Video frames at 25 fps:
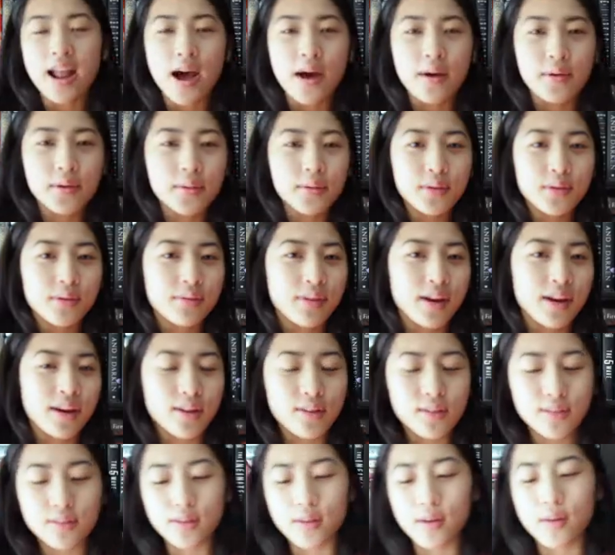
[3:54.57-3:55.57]
how he would write
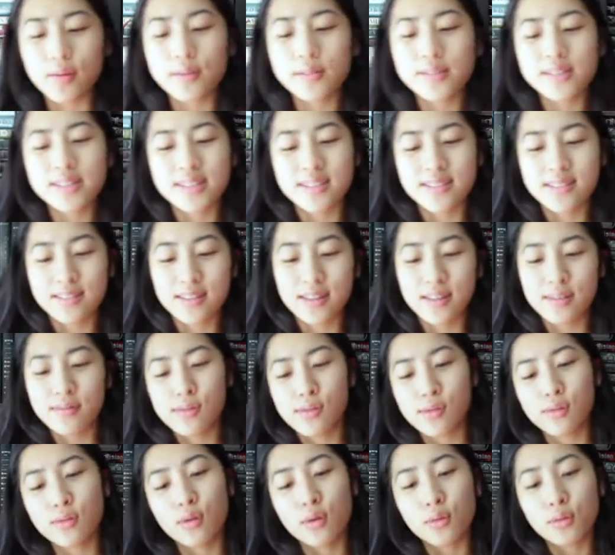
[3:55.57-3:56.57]
her notes, and even
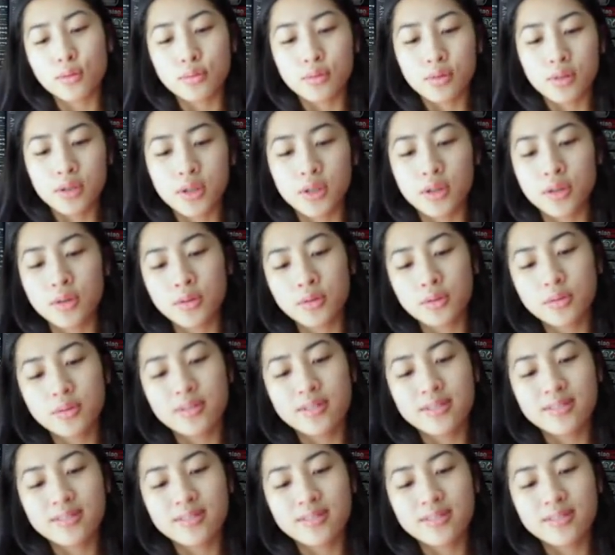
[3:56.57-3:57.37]
the notes were cute.